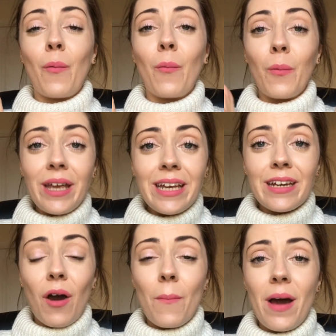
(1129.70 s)

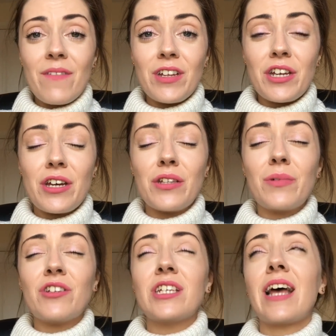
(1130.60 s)
week on my videos,
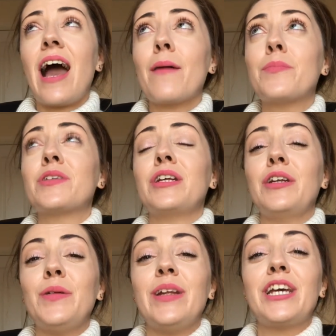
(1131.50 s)
which is
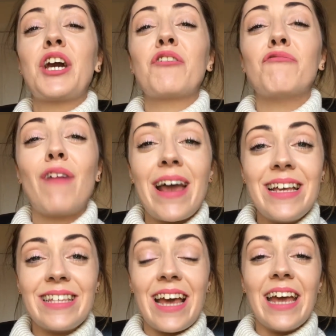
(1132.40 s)
absolutely
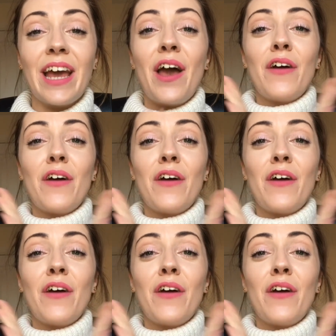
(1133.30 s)
crazy